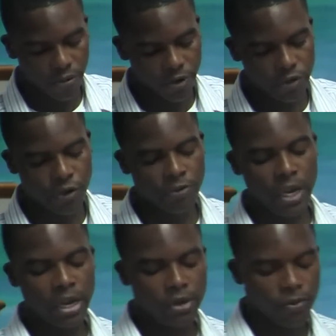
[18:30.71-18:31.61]
Verse
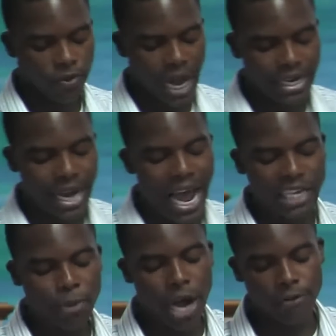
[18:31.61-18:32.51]
15 at the
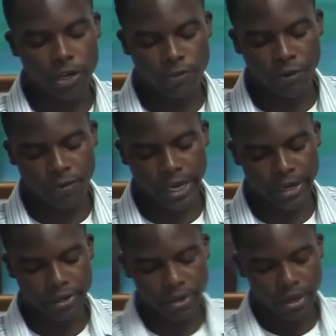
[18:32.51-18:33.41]
last part of verse 15.